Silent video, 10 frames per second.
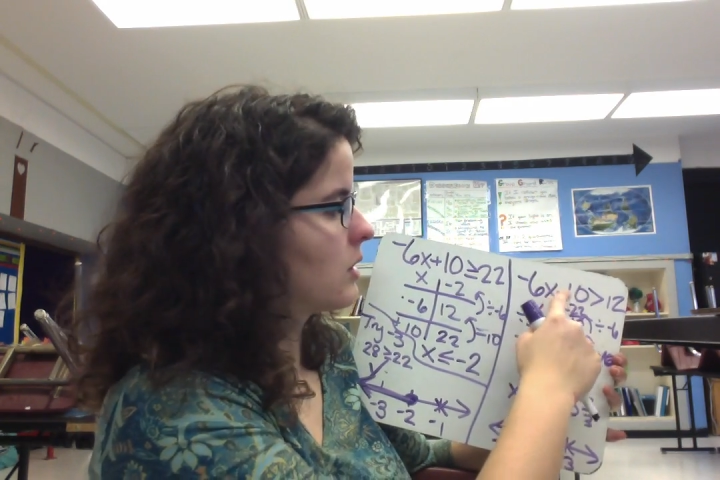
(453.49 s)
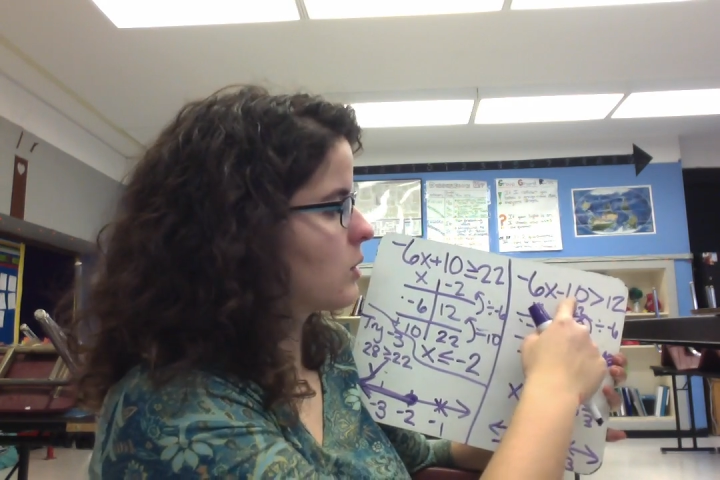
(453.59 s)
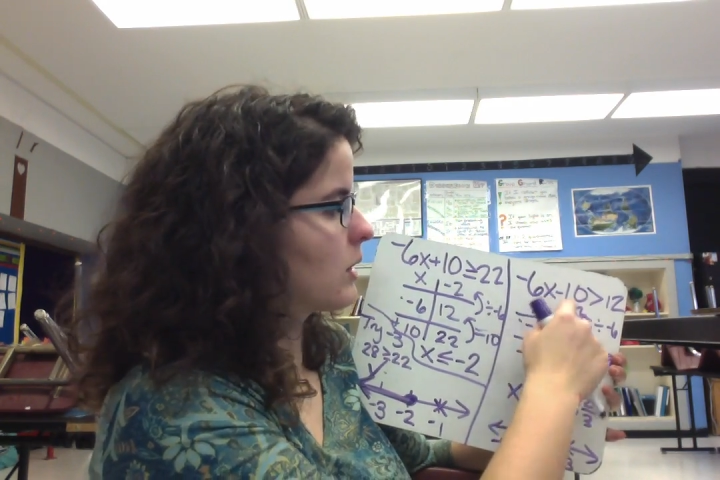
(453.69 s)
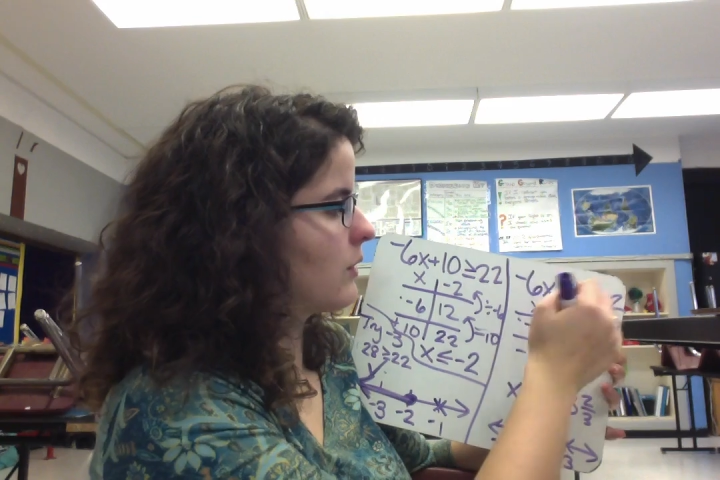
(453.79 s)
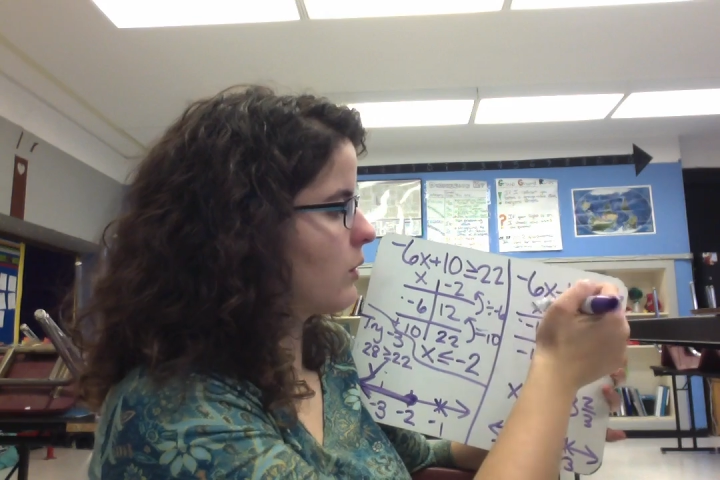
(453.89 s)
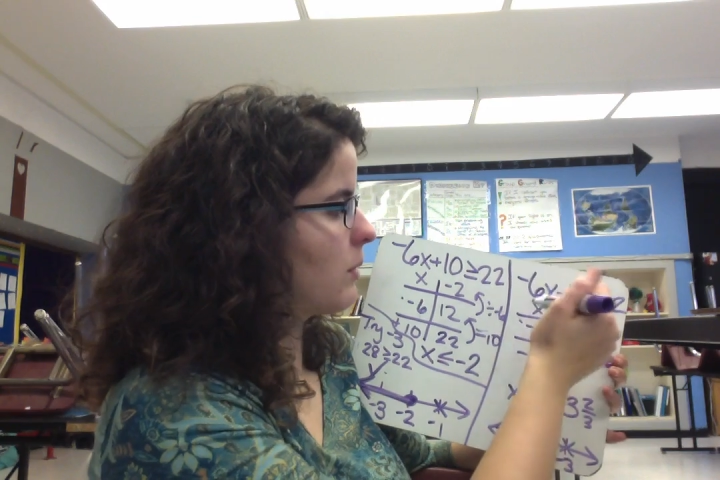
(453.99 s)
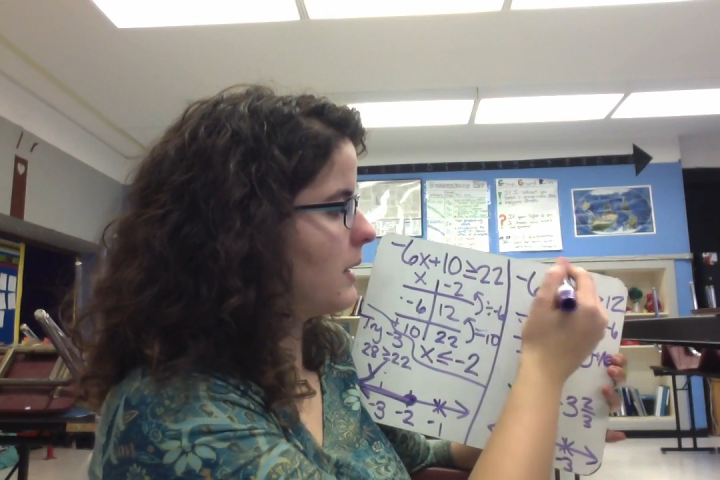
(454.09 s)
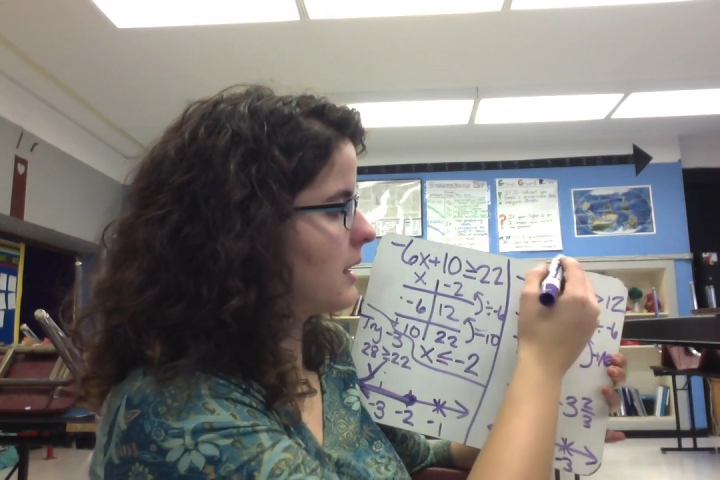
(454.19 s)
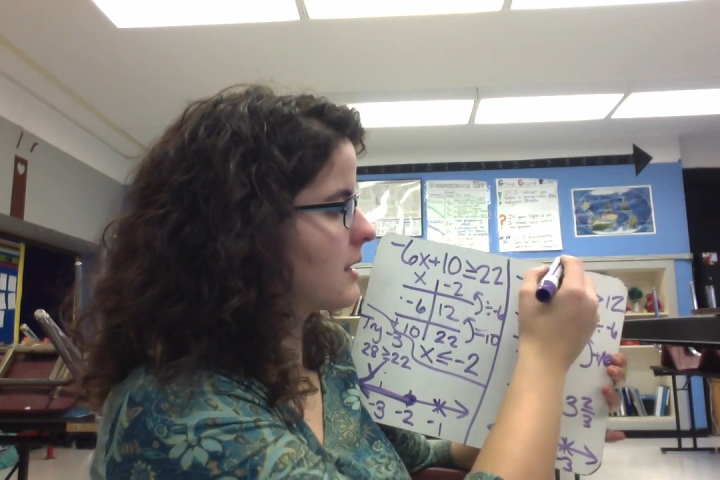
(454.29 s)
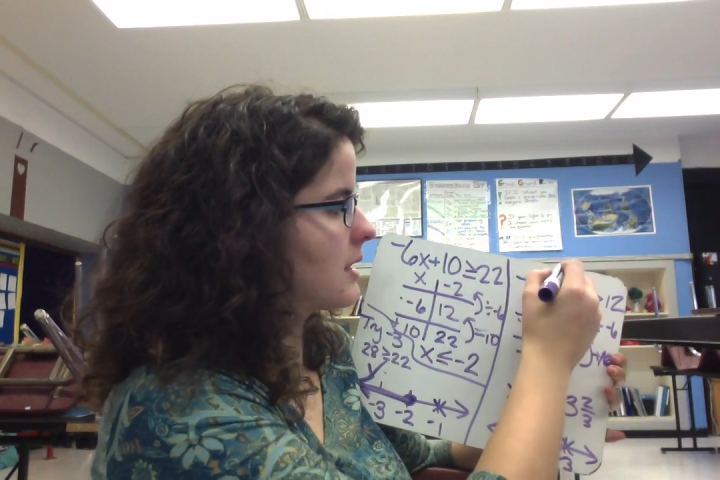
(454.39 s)
24
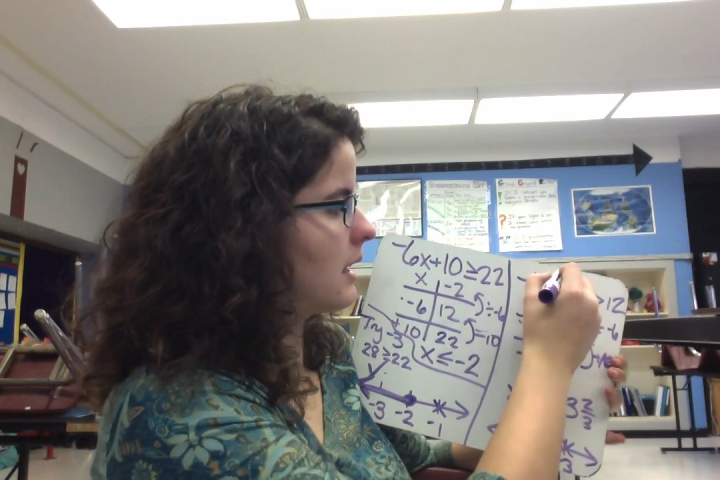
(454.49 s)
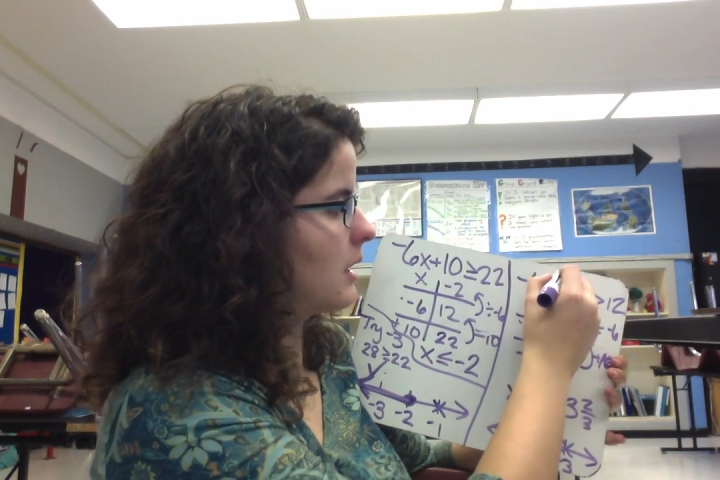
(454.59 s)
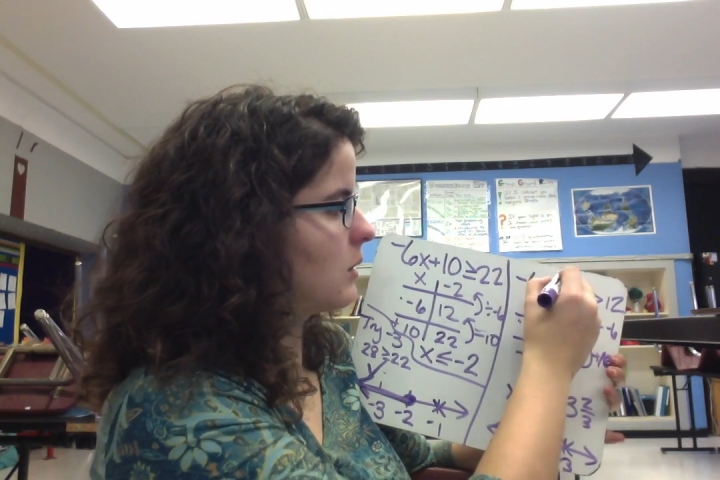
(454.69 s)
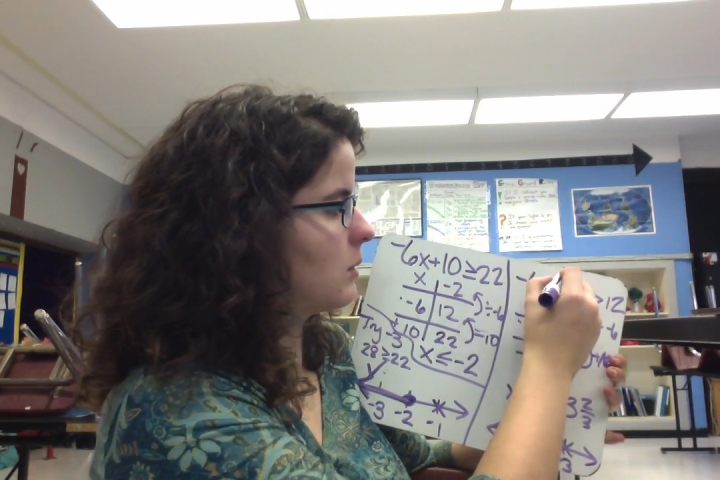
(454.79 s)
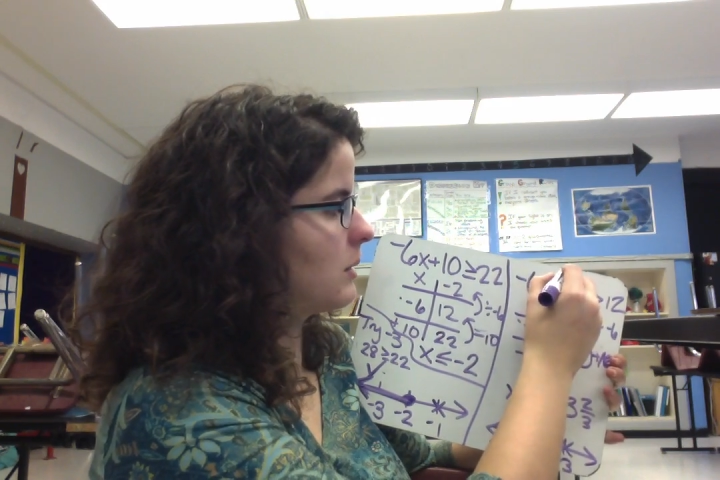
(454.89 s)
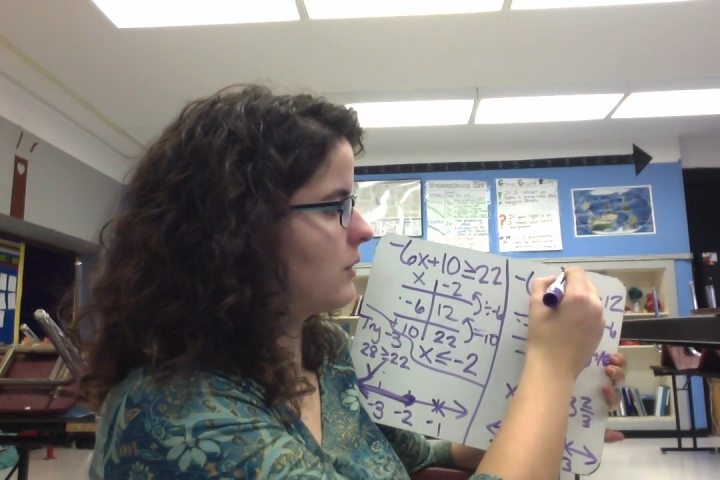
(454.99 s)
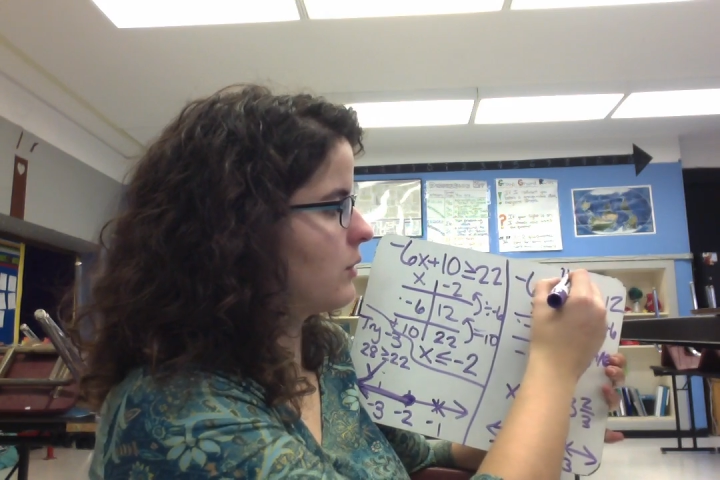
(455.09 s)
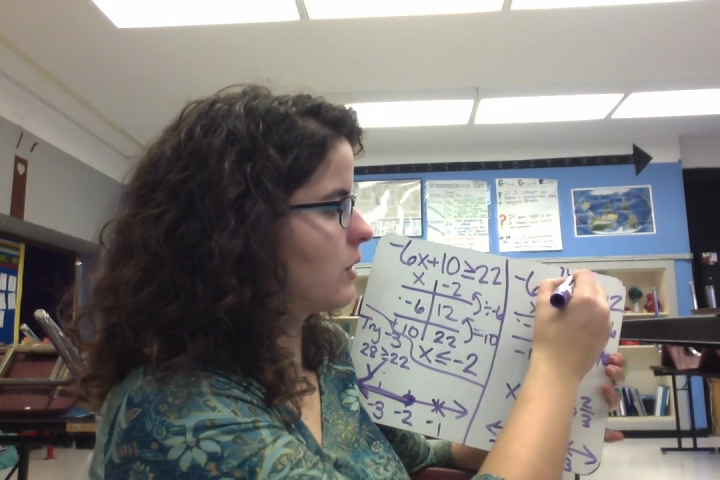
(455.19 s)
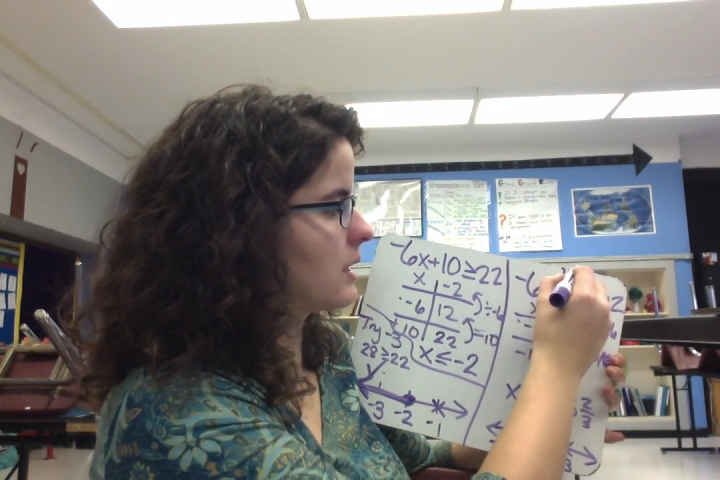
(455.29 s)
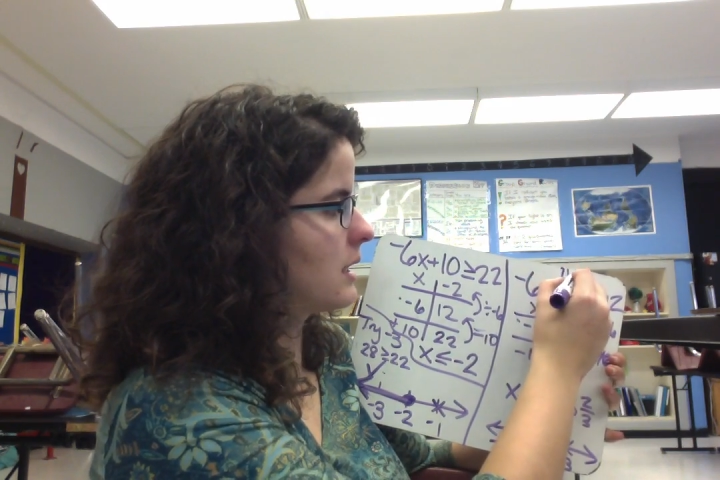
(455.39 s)
minus 10 would be
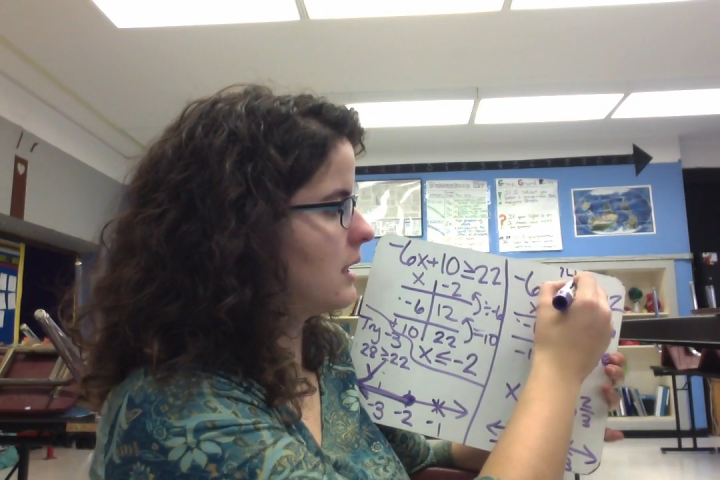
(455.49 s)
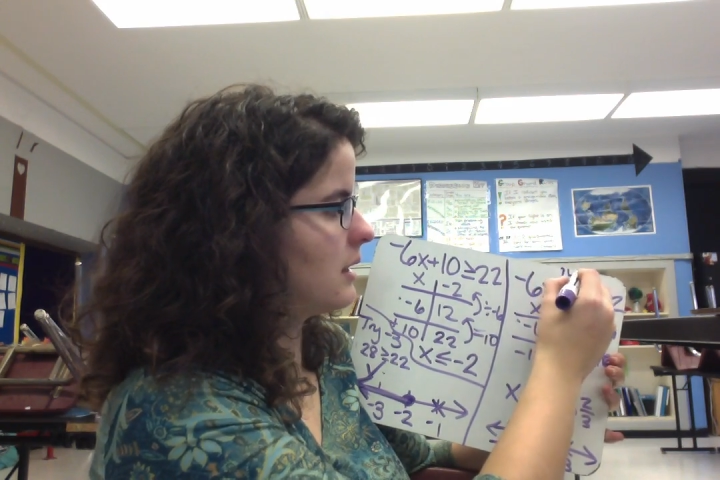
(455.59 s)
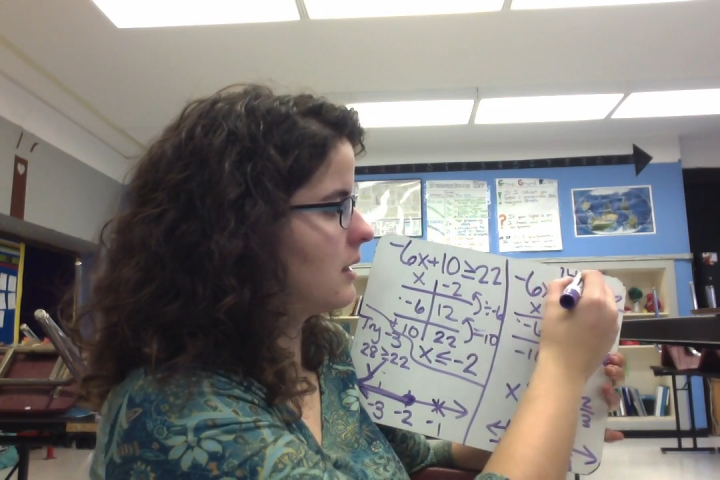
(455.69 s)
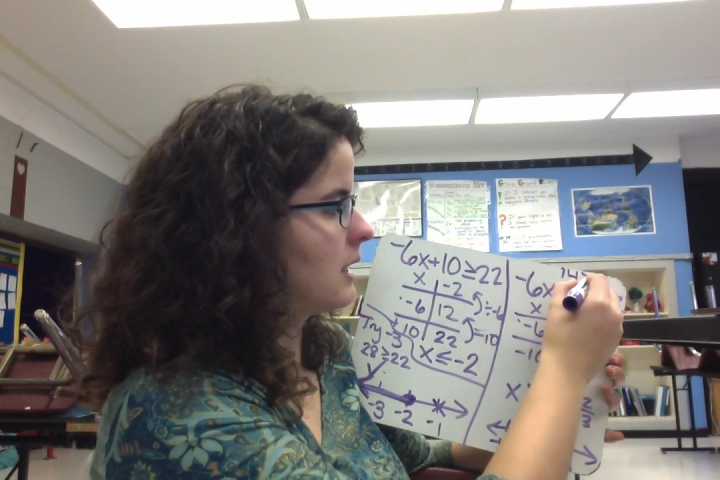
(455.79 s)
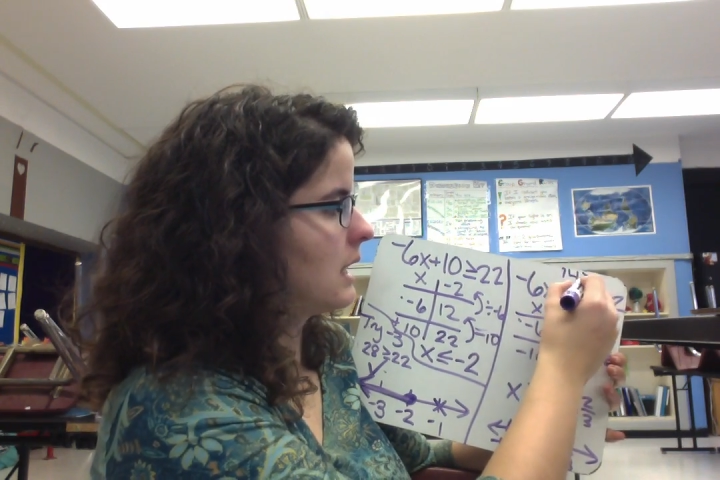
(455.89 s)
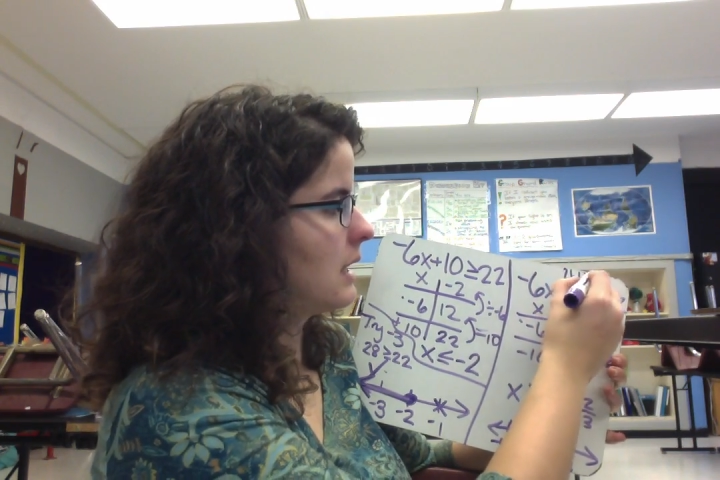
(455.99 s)
14.